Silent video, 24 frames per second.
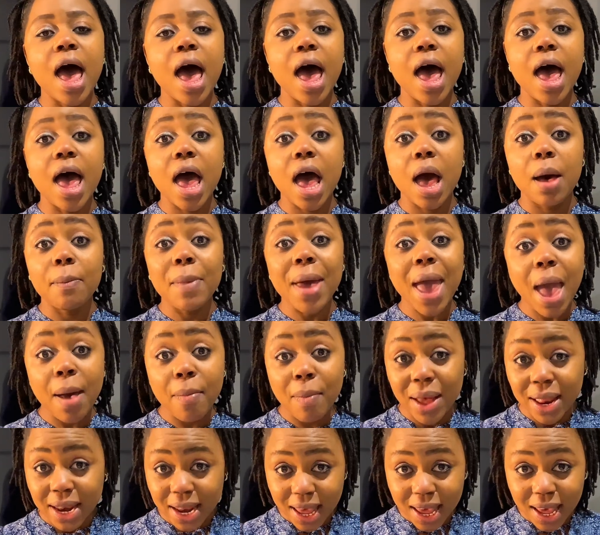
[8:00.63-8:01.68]

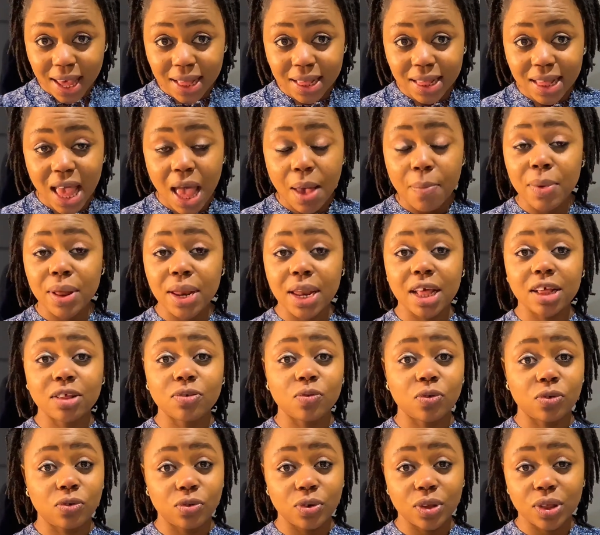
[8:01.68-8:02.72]
M&S
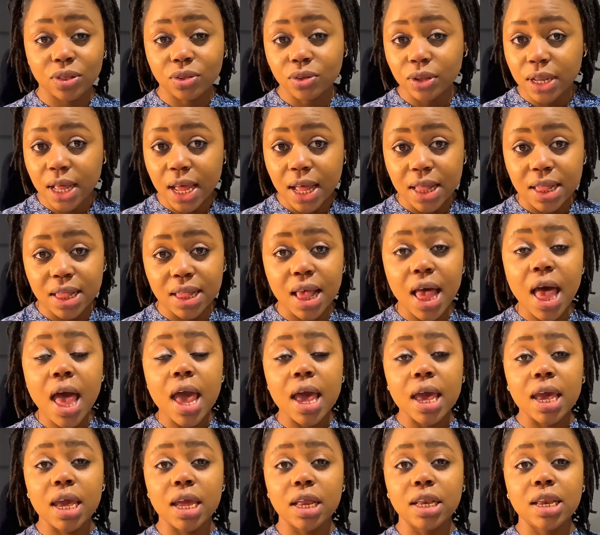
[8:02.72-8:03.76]
recruits students
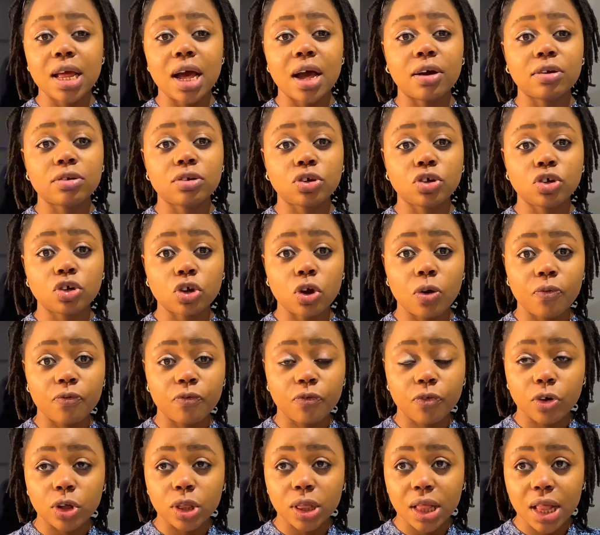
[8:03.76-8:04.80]
in their shop,
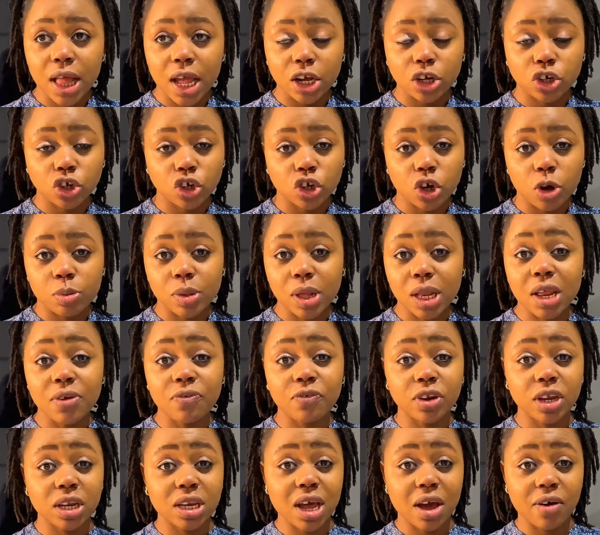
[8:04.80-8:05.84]
frontline shops, and
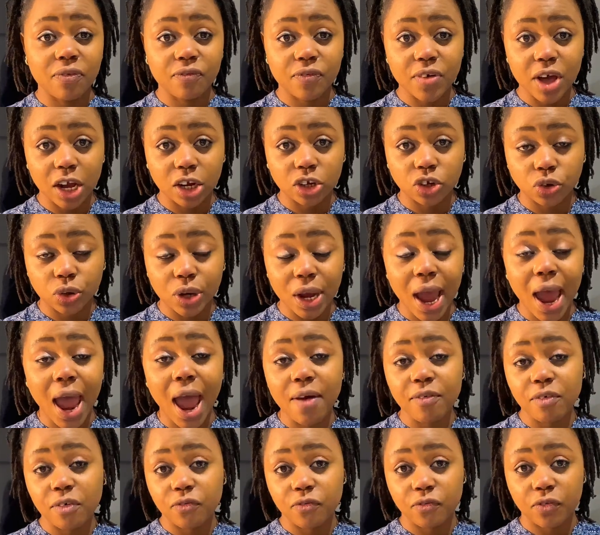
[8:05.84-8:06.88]
even in their factory. I
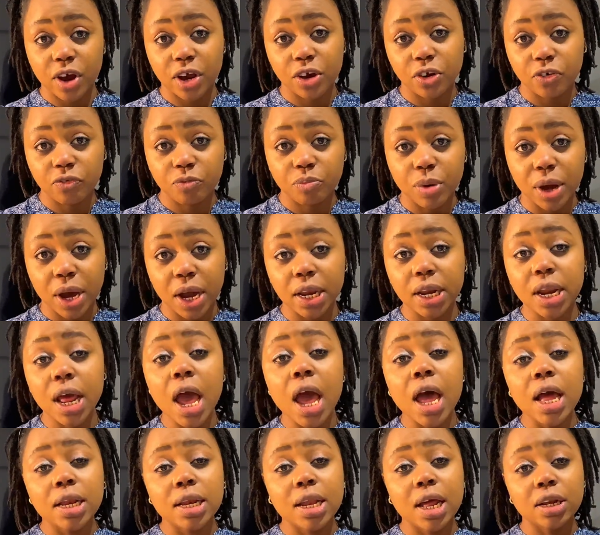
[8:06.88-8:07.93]
have a friend of mine
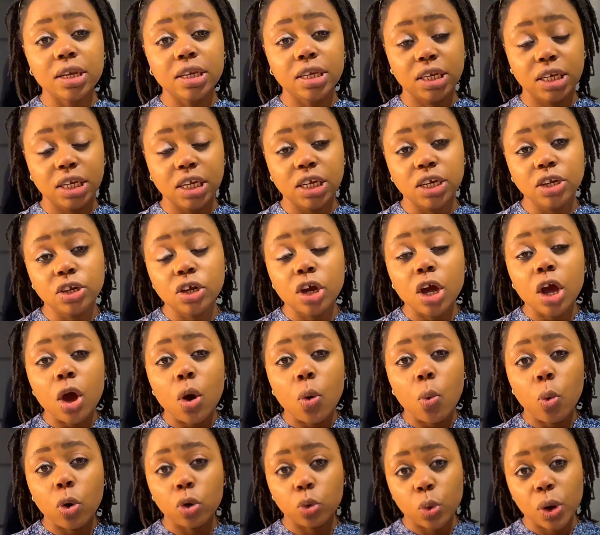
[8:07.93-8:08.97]
that did
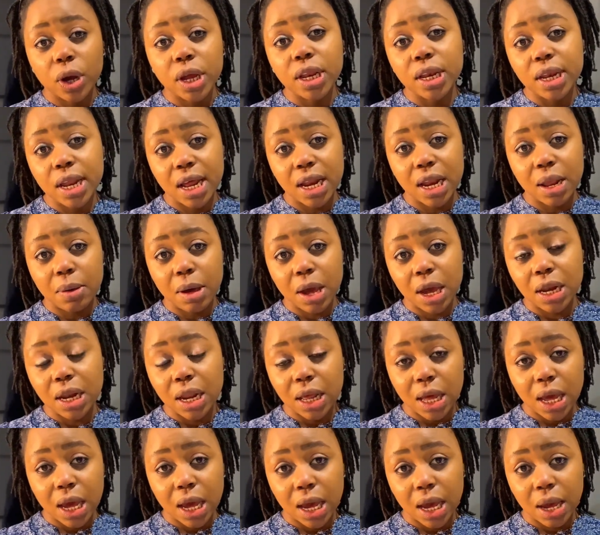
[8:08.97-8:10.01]
was working in
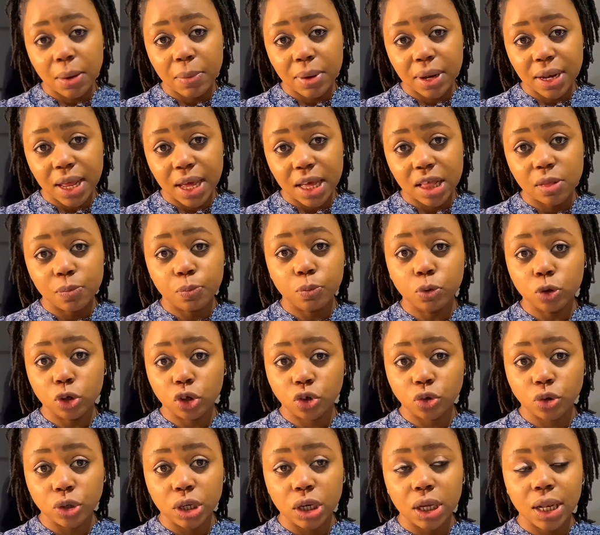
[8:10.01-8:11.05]
an M&S
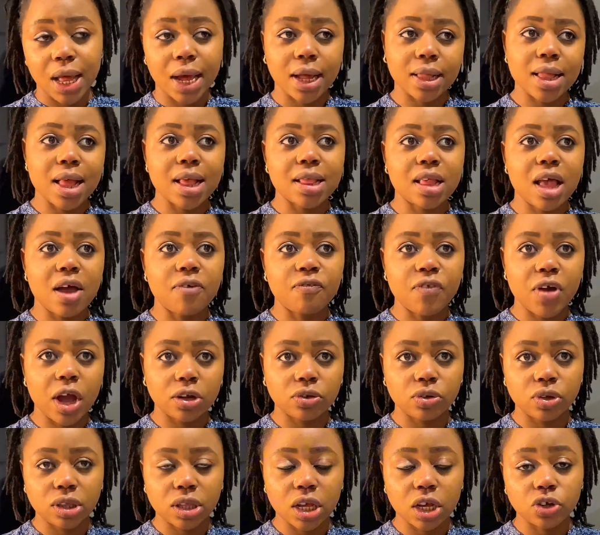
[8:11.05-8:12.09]
butchery, like that's their
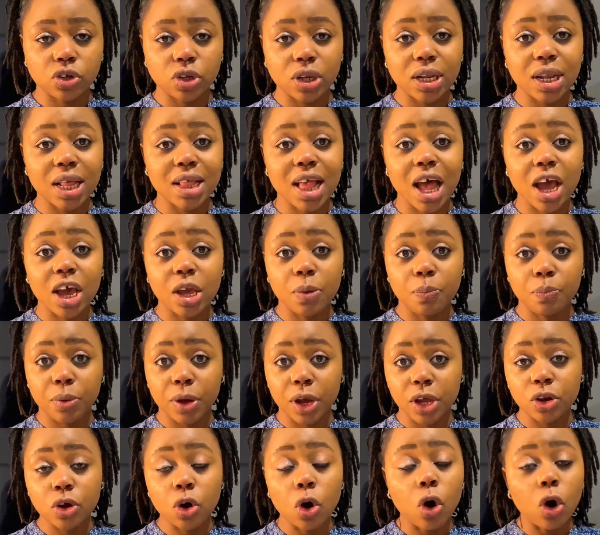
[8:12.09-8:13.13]
factory section, and that's how he
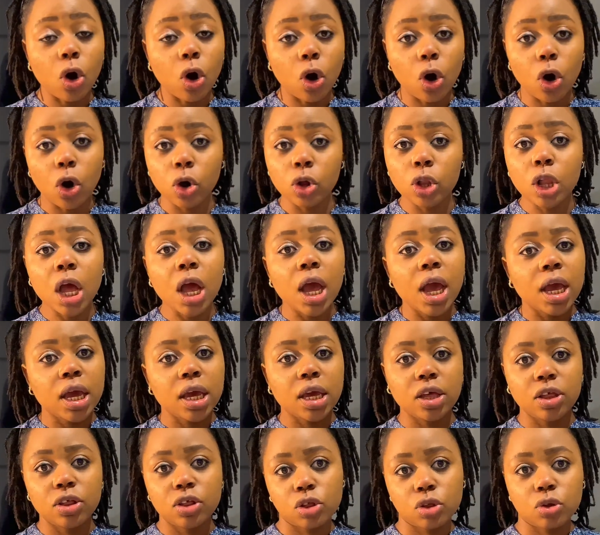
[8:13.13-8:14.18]
paid all
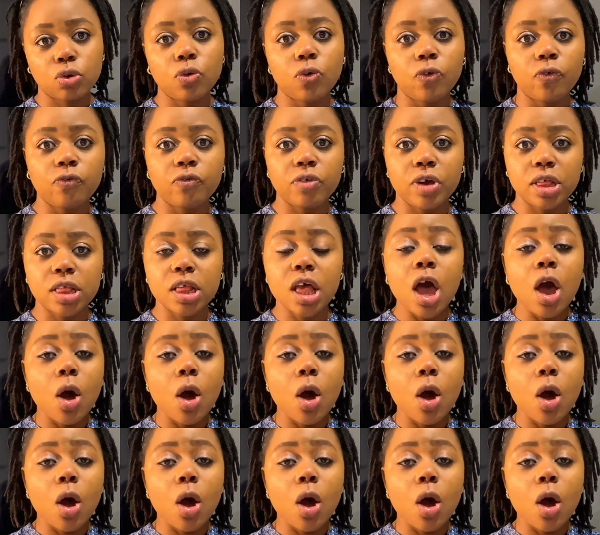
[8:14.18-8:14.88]
his school fees.